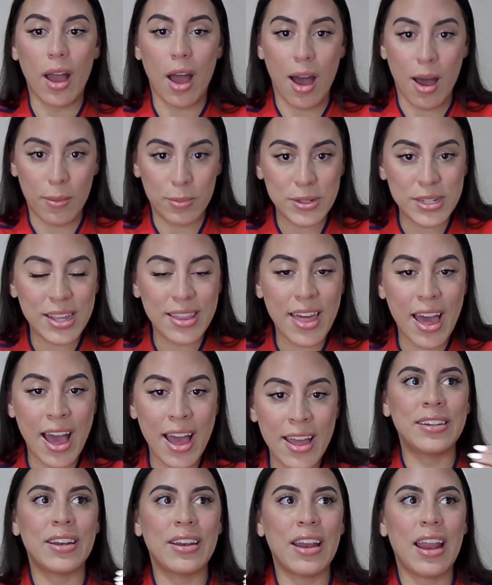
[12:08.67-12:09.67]
up to
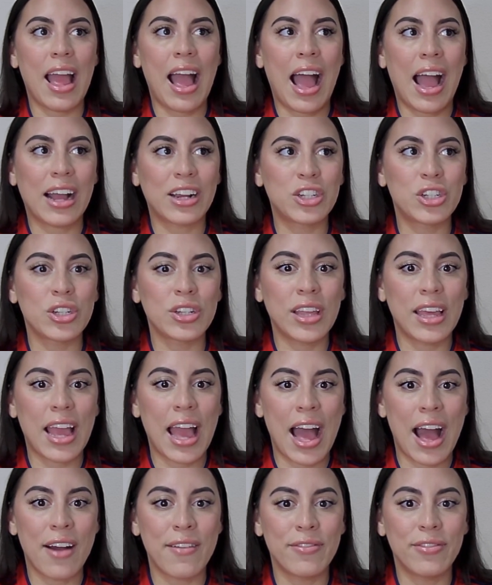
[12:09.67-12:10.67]
that and actually
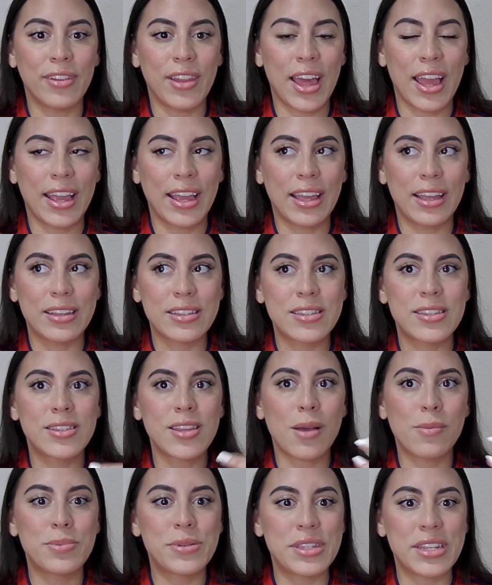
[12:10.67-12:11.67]
have like
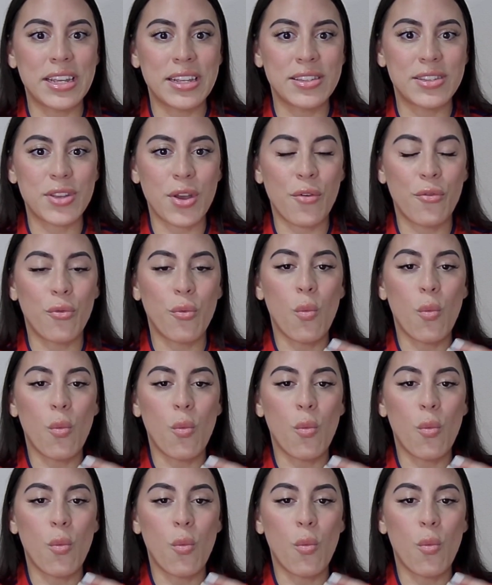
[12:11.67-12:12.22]
substance of